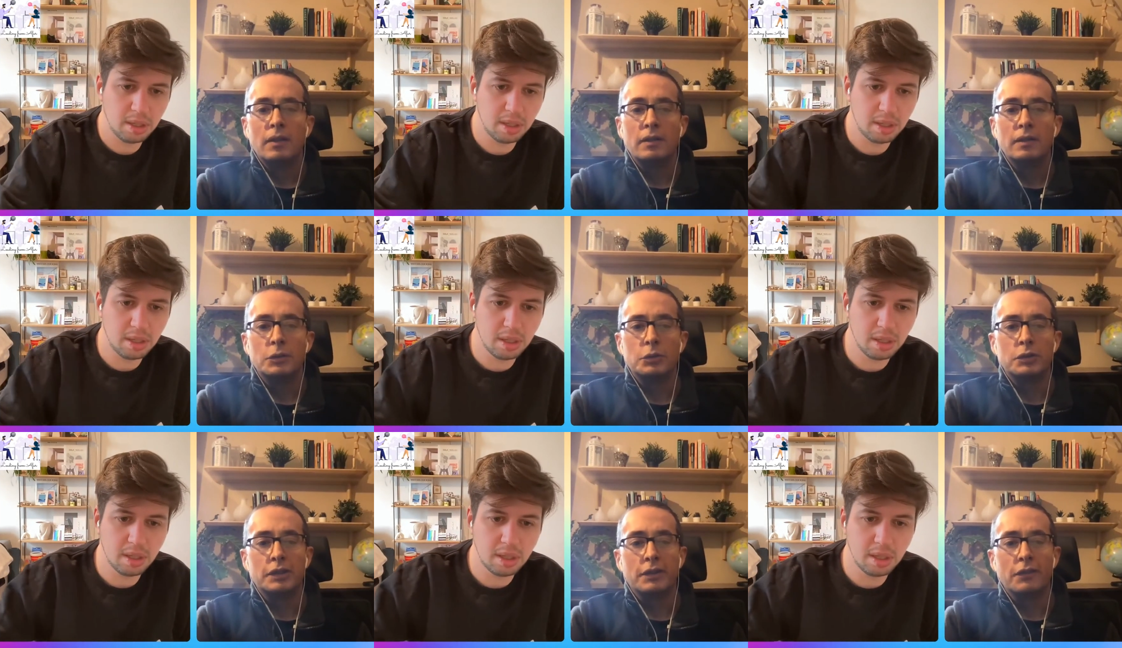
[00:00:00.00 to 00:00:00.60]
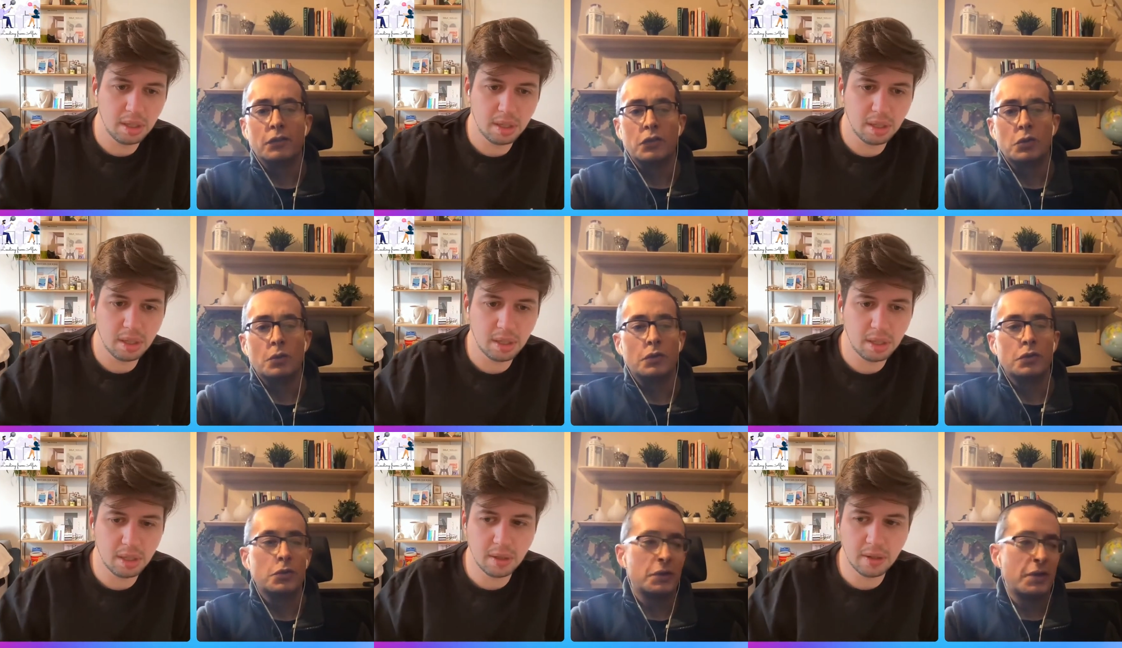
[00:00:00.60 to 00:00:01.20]
Speaker 1: Interesting. So
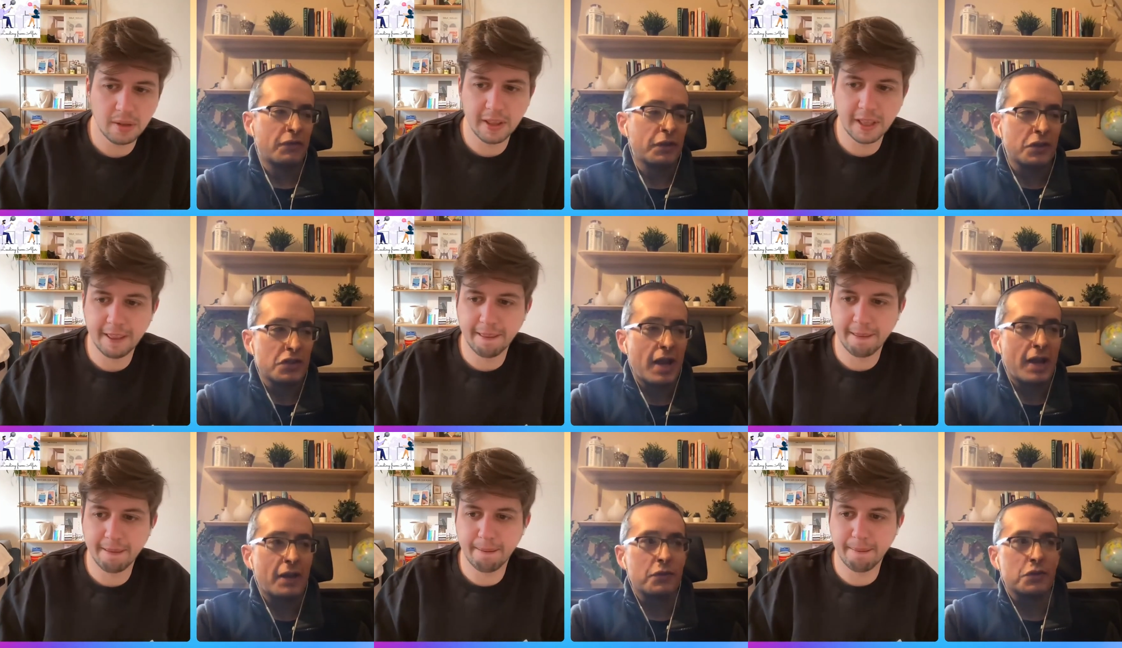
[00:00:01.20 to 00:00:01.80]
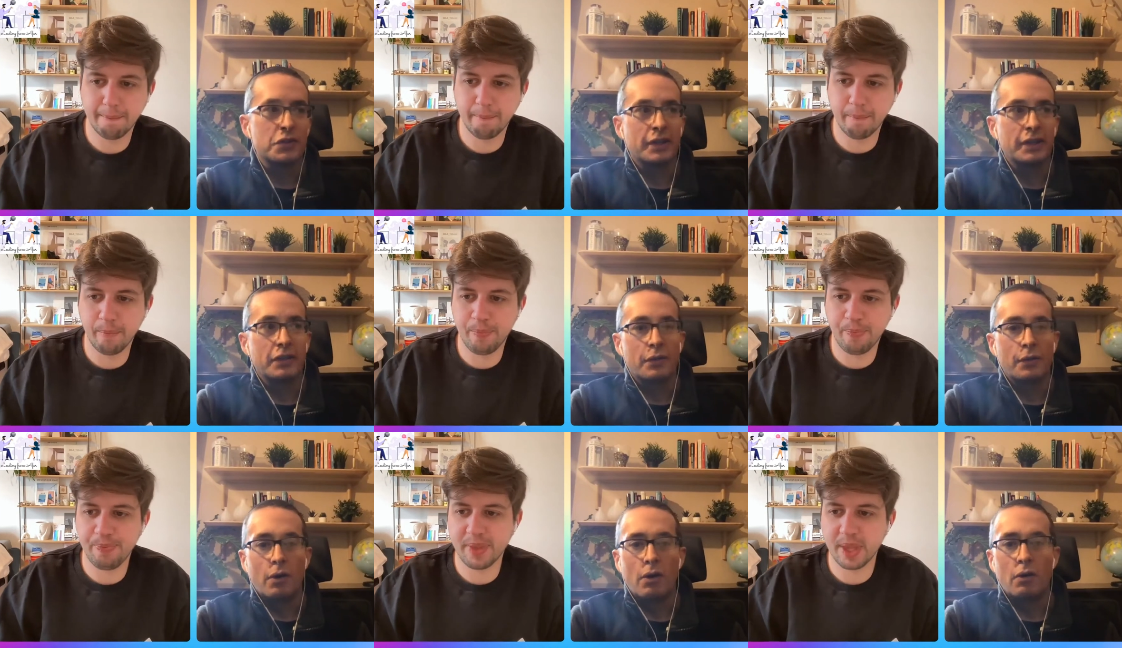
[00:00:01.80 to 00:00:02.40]
so it definitely sounds like
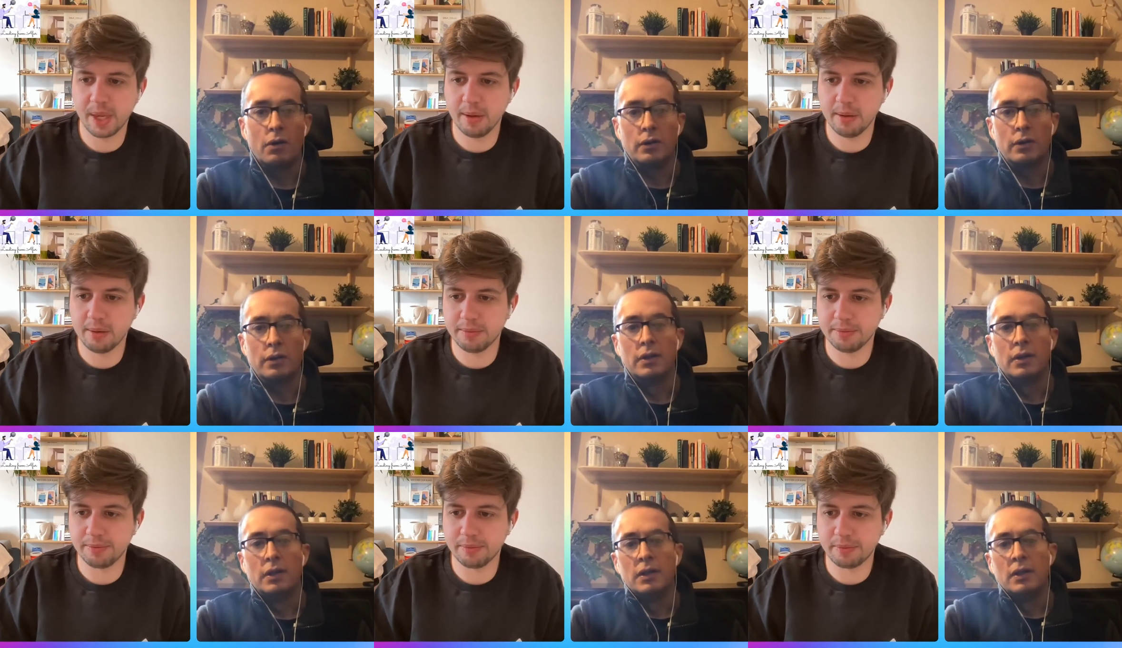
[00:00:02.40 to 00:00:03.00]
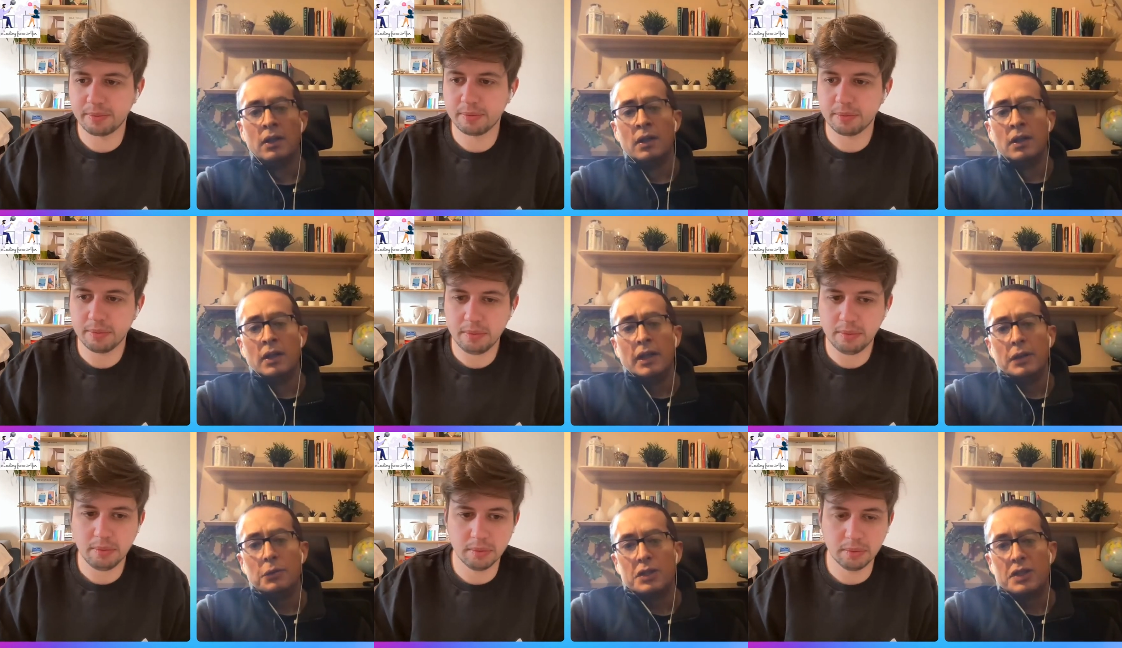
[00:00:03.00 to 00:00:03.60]
there are
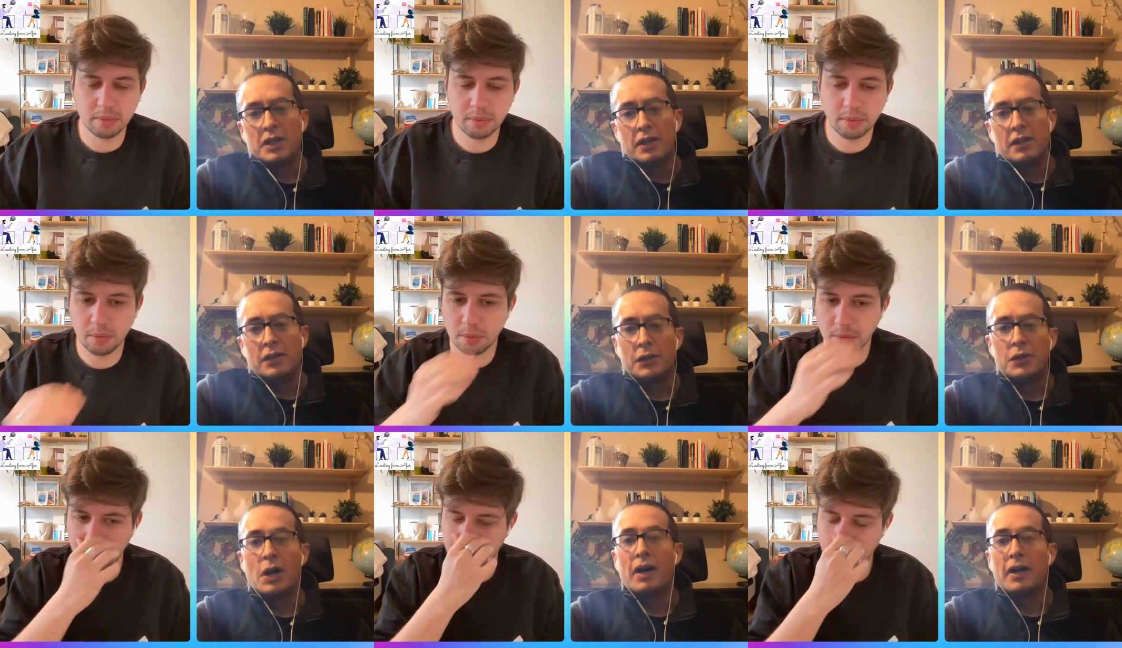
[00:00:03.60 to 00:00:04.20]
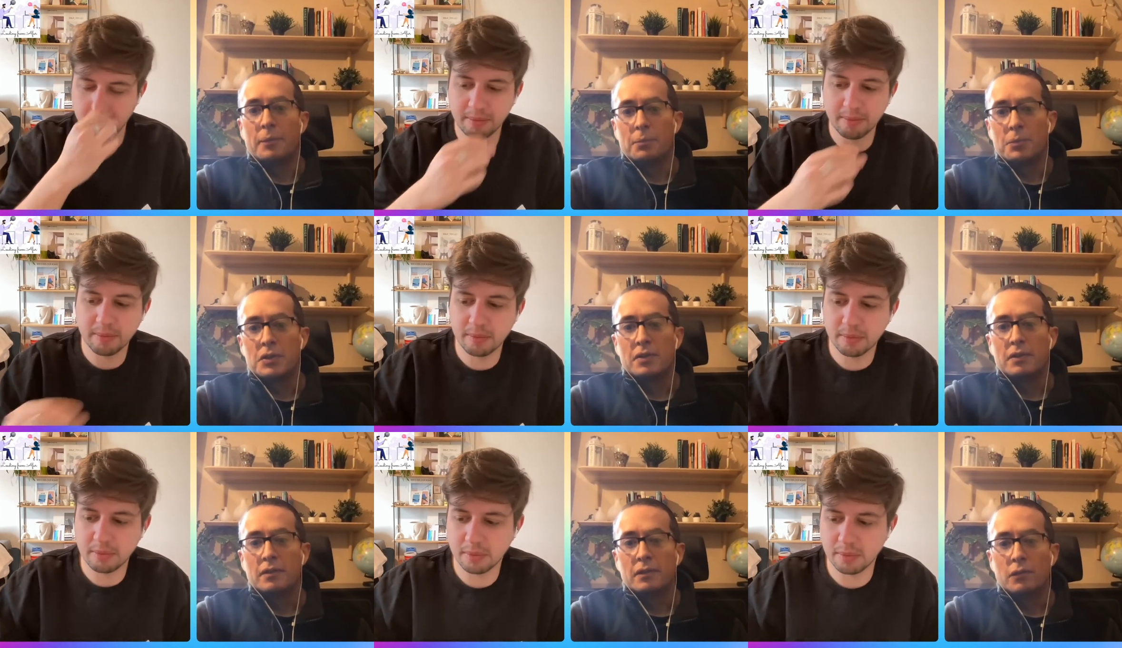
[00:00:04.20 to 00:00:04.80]
you say
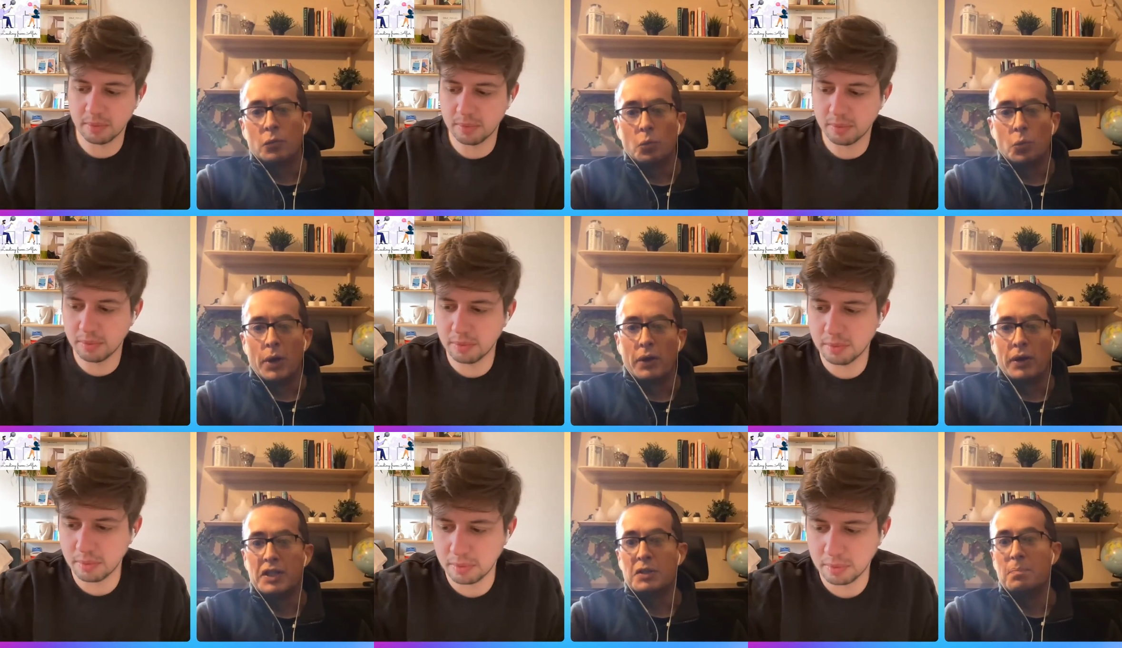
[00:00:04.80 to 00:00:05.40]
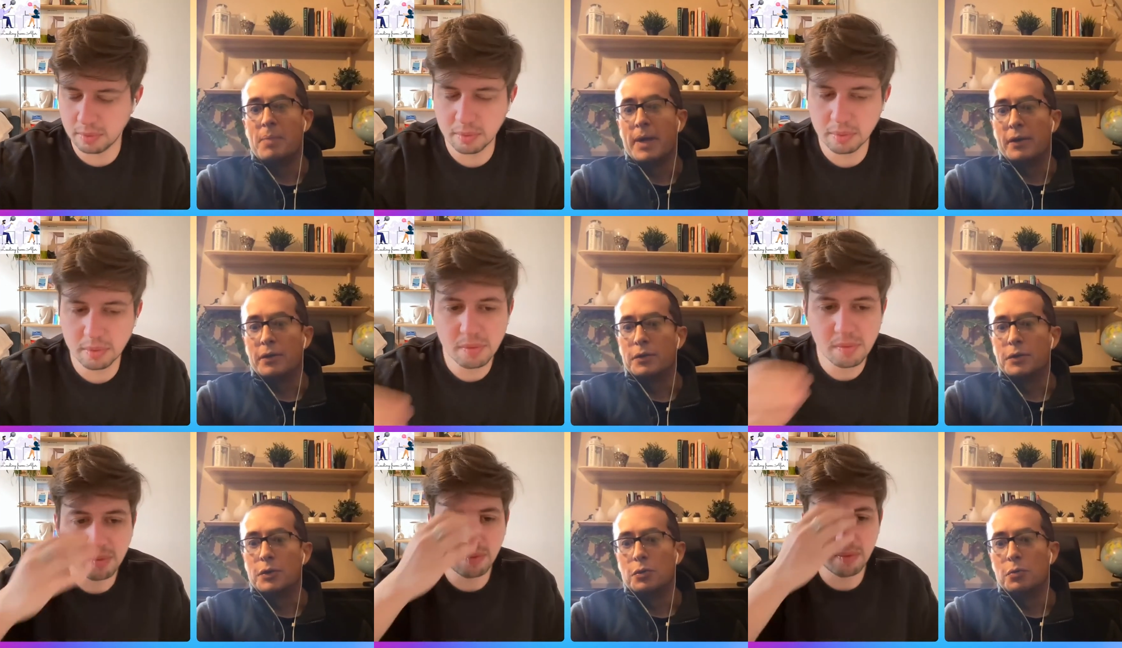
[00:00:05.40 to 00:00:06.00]
times where it is better
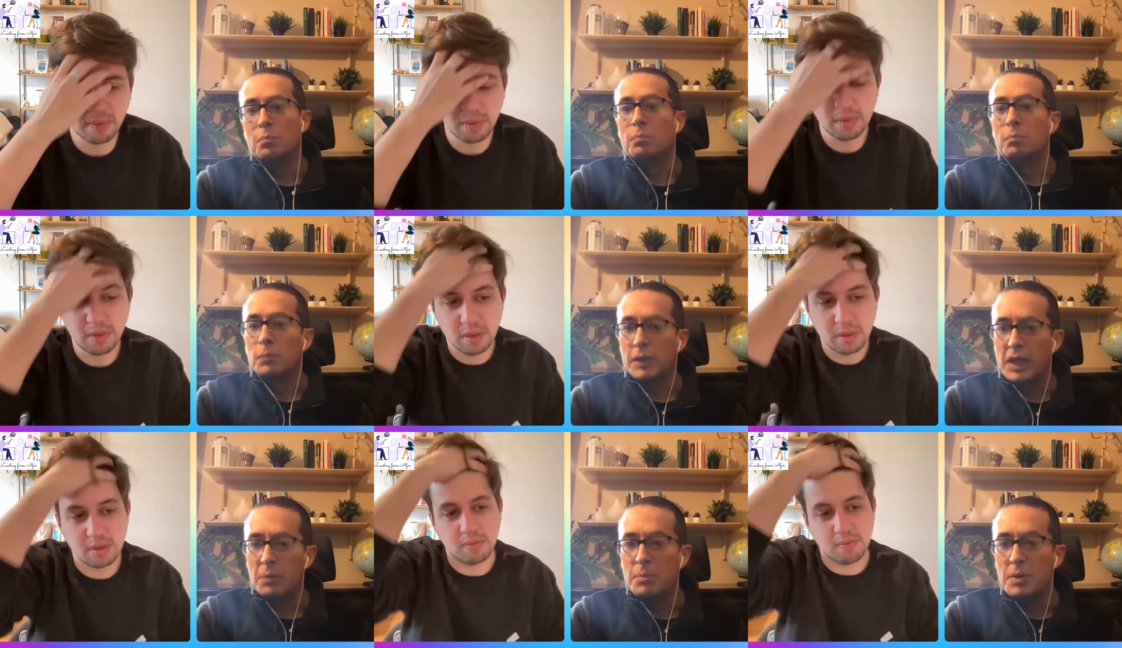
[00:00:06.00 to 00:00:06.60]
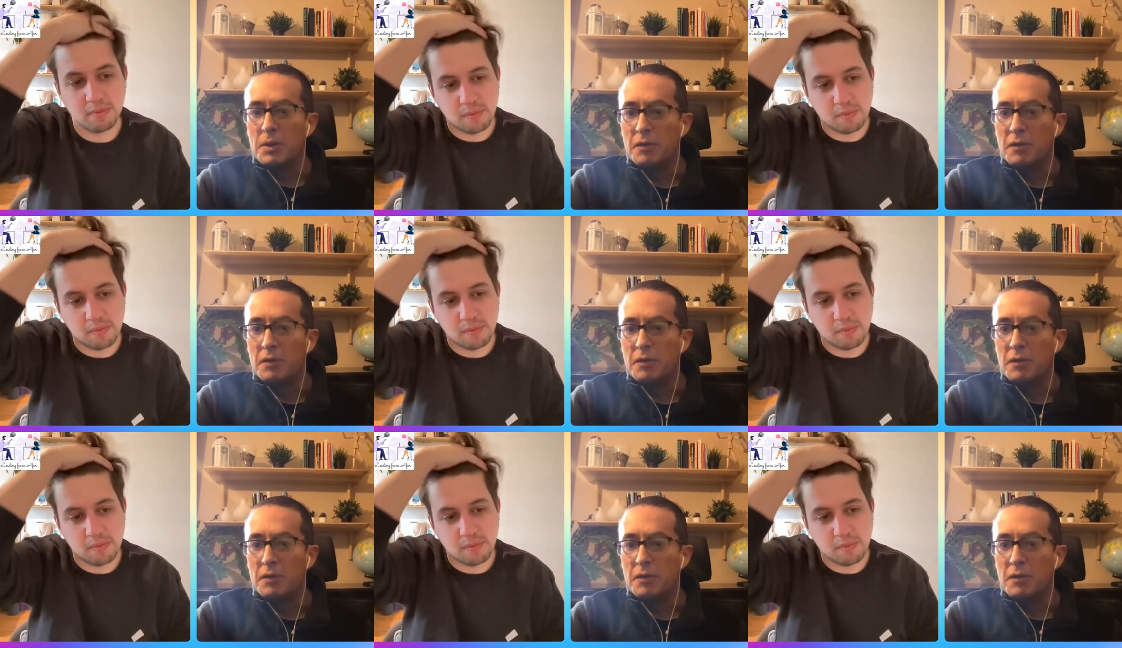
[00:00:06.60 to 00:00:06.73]
to again be